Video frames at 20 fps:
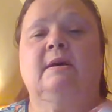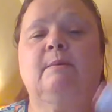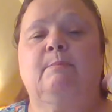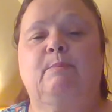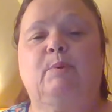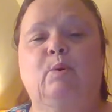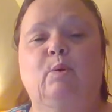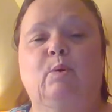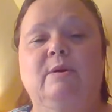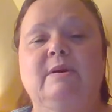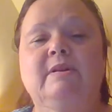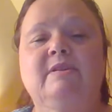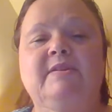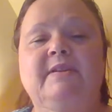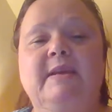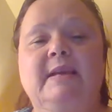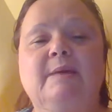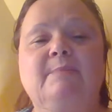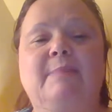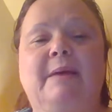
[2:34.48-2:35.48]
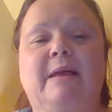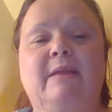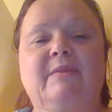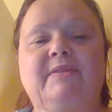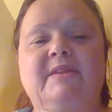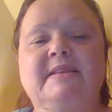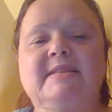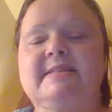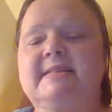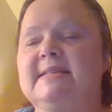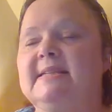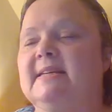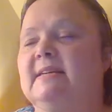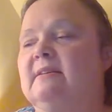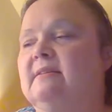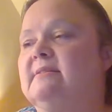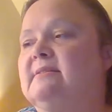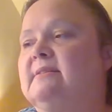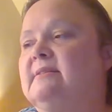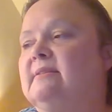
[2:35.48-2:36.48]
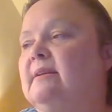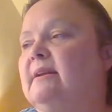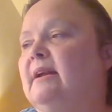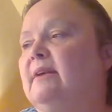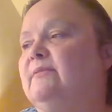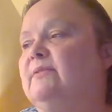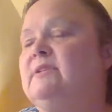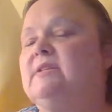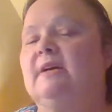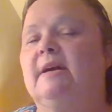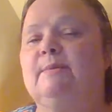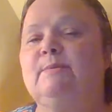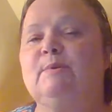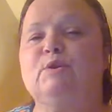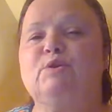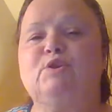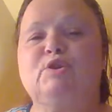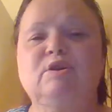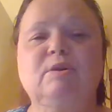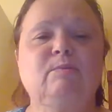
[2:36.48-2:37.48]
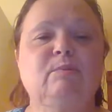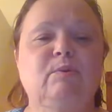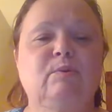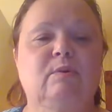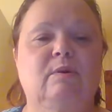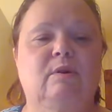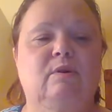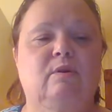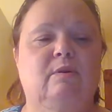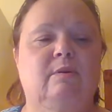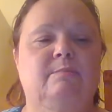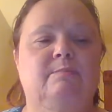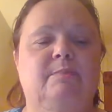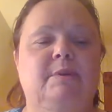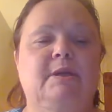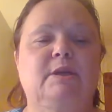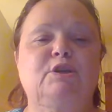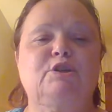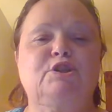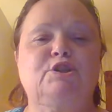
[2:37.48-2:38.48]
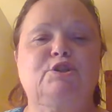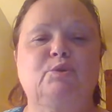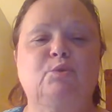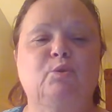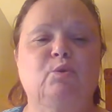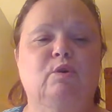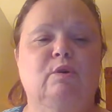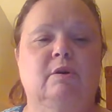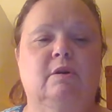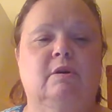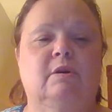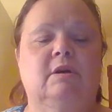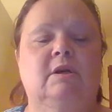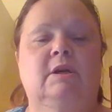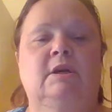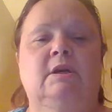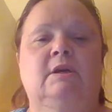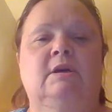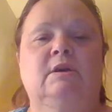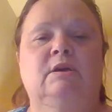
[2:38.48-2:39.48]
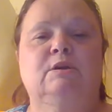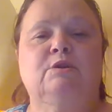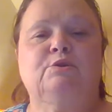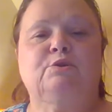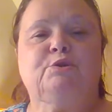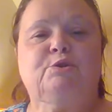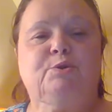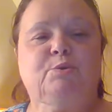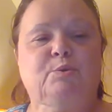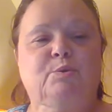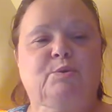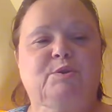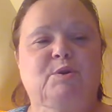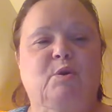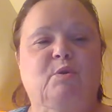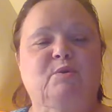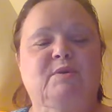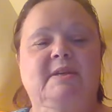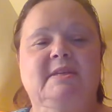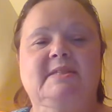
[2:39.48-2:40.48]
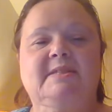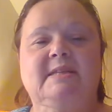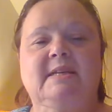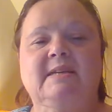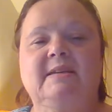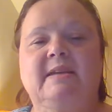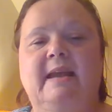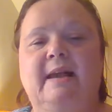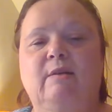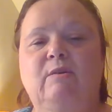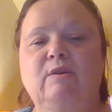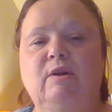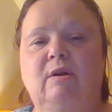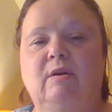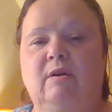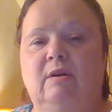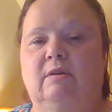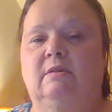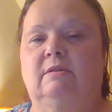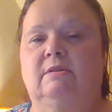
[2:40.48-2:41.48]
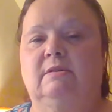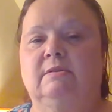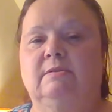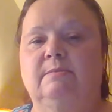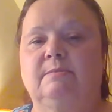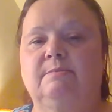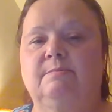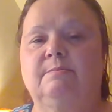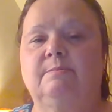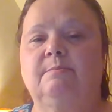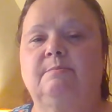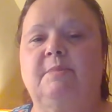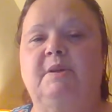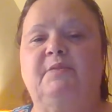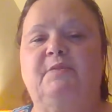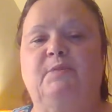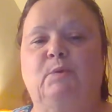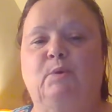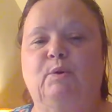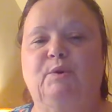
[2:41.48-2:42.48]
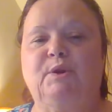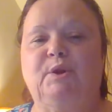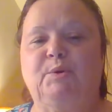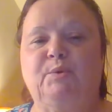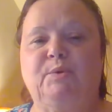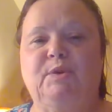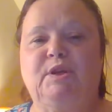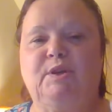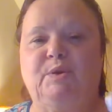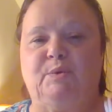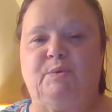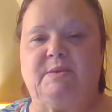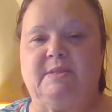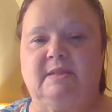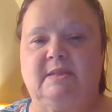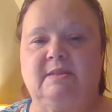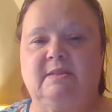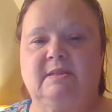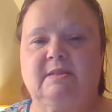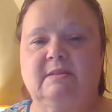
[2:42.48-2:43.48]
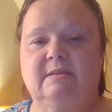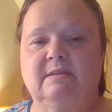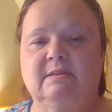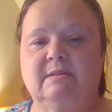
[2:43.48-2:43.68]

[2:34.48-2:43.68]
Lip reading: Important thing about this is every time you dermaroll, be sure to soak this in alcohol before you use it